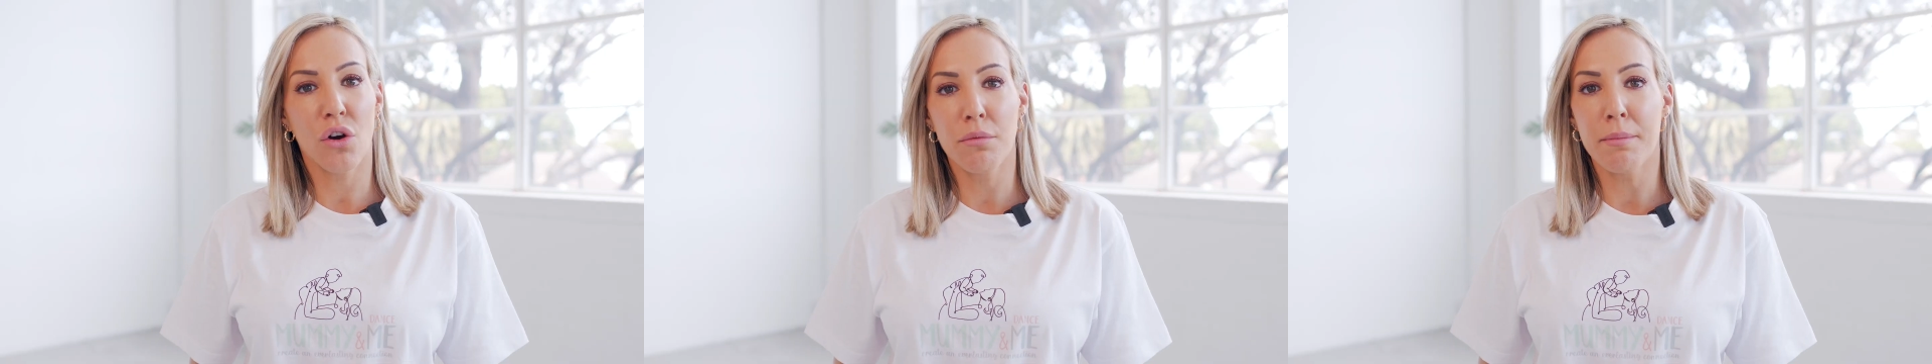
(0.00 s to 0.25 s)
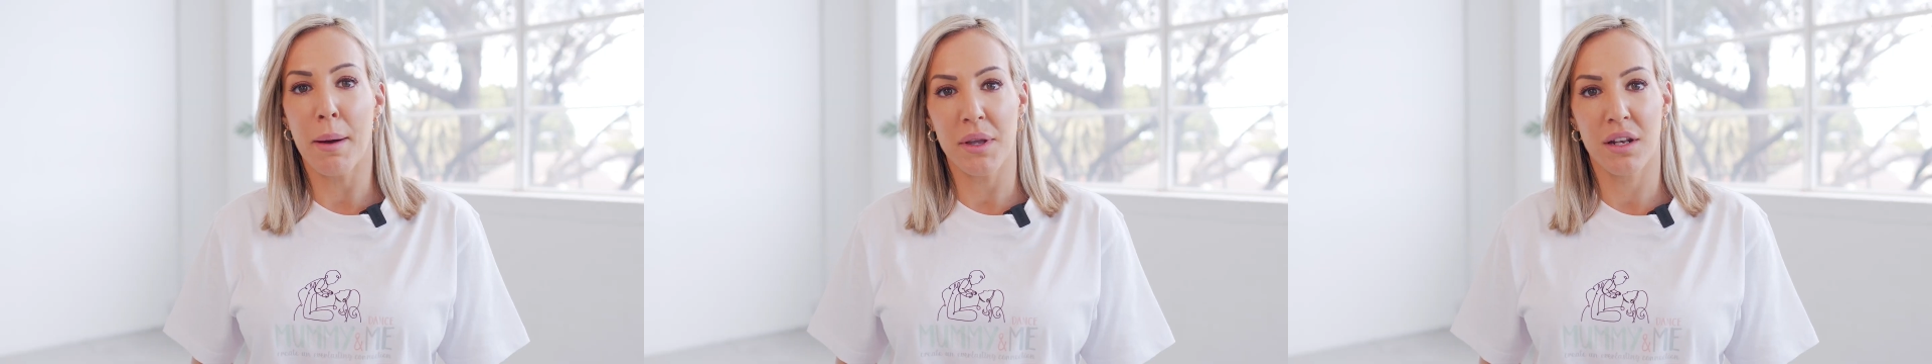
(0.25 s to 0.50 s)

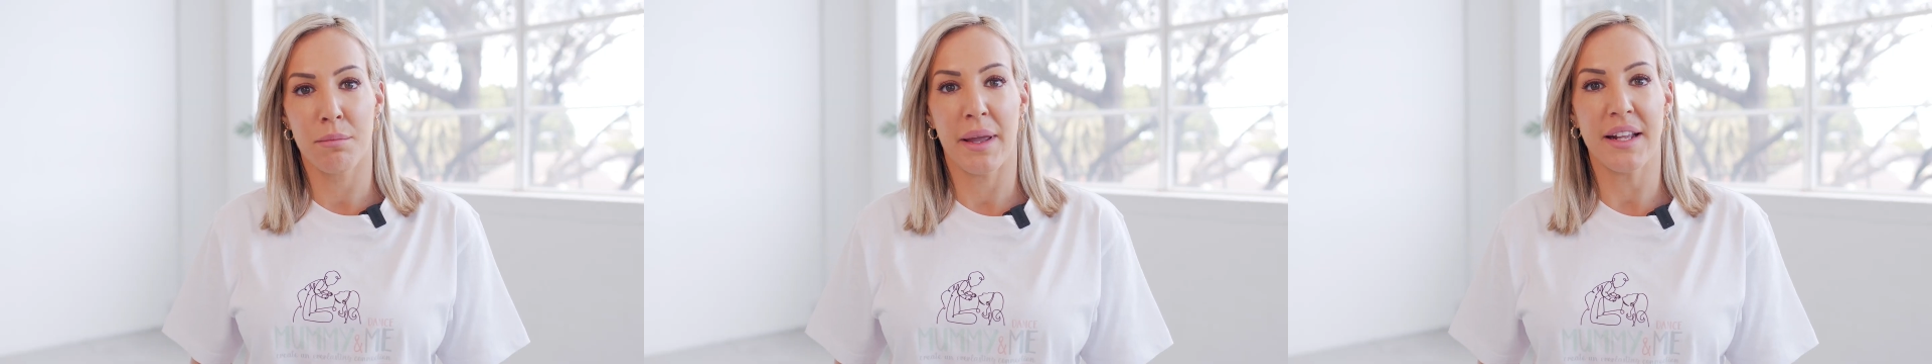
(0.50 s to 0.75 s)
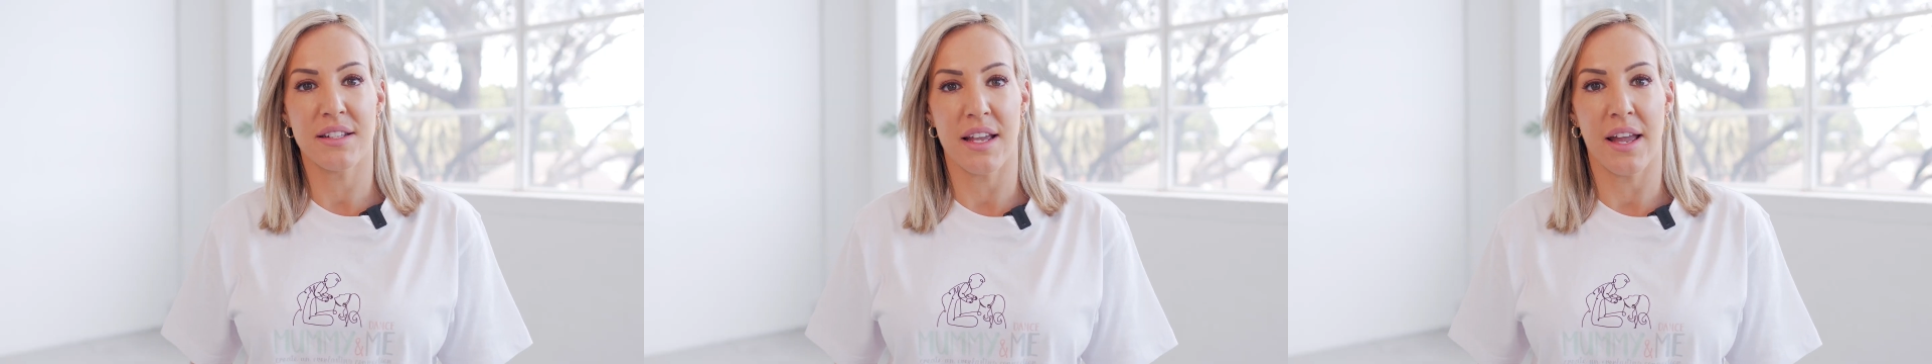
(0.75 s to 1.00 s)
on Mummy
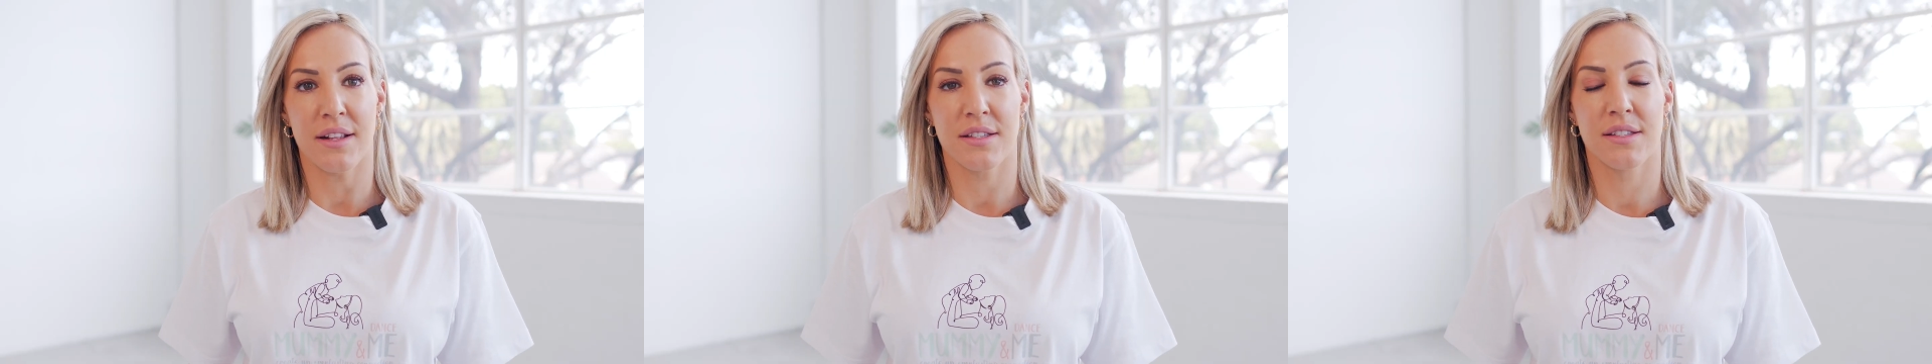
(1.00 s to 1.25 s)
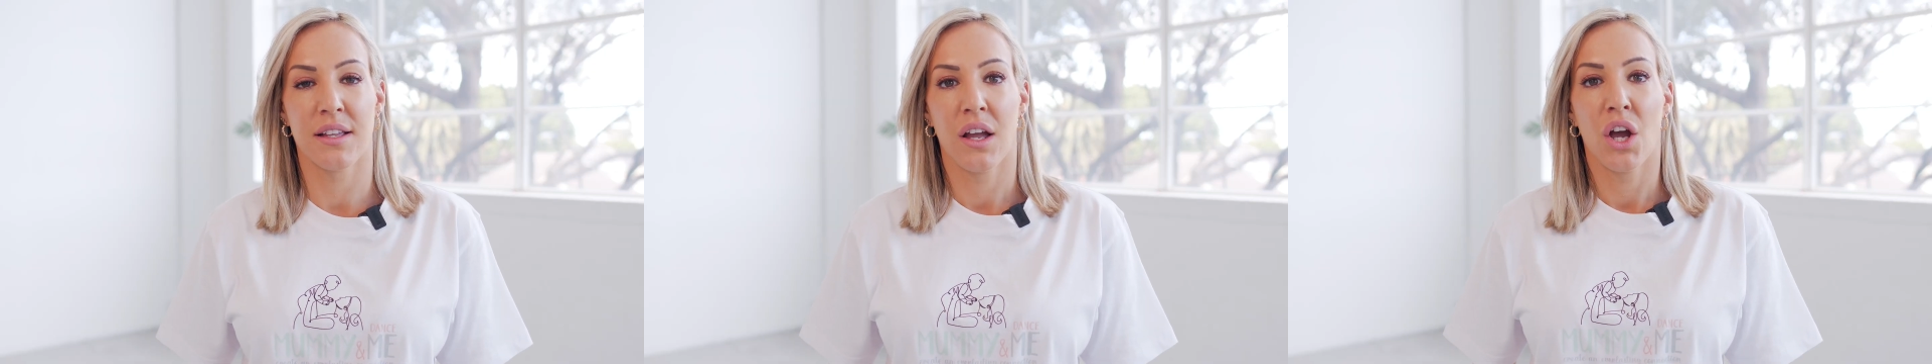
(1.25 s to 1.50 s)
and Me
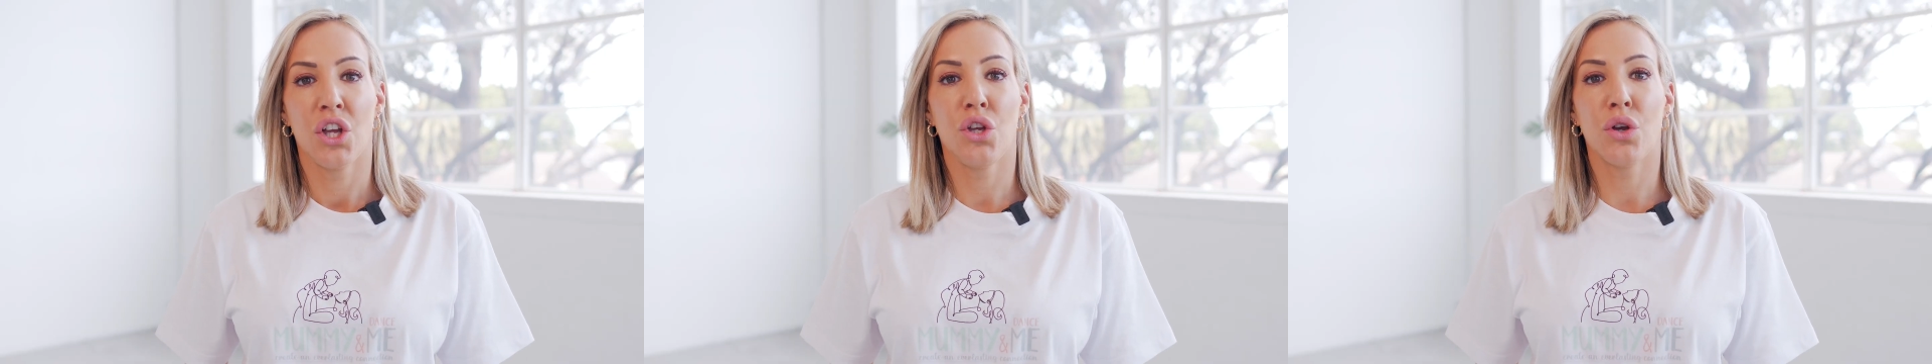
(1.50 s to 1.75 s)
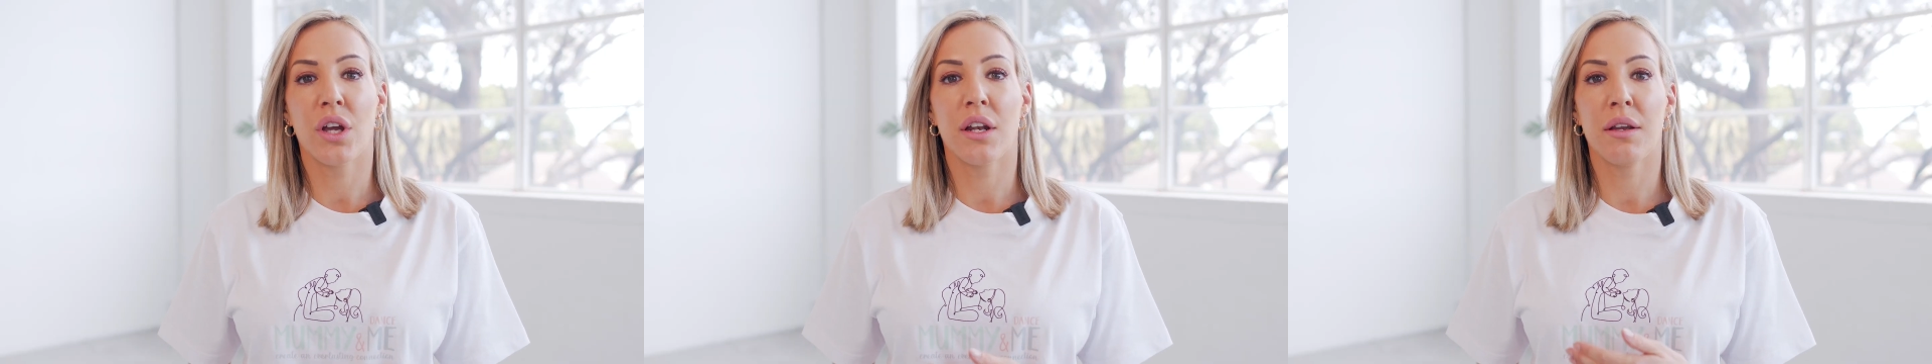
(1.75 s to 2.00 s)
Dance,
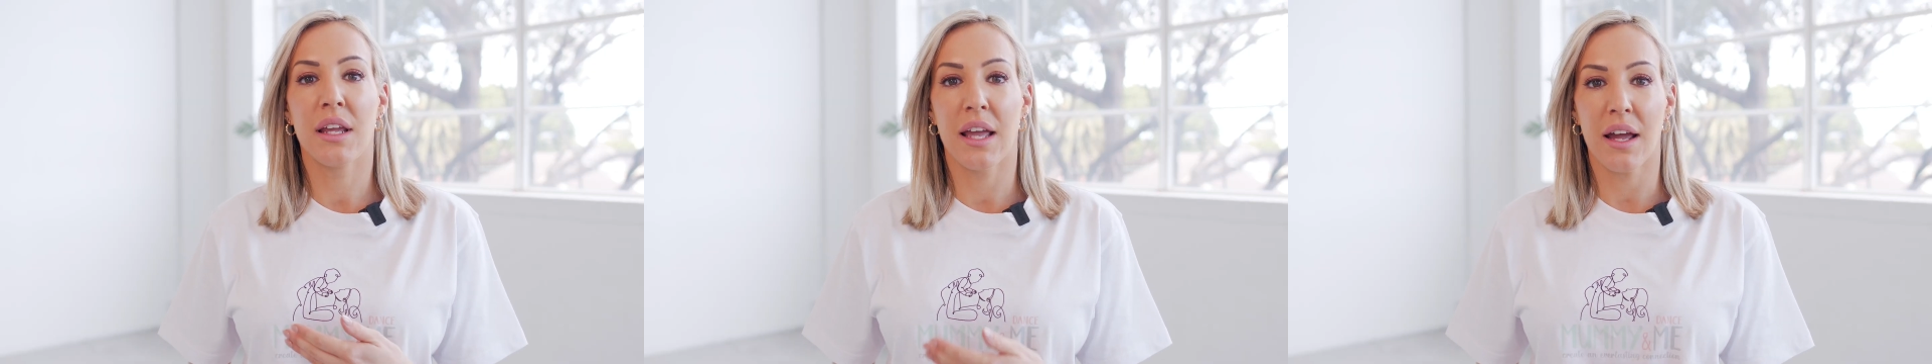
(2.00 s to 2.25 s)
you can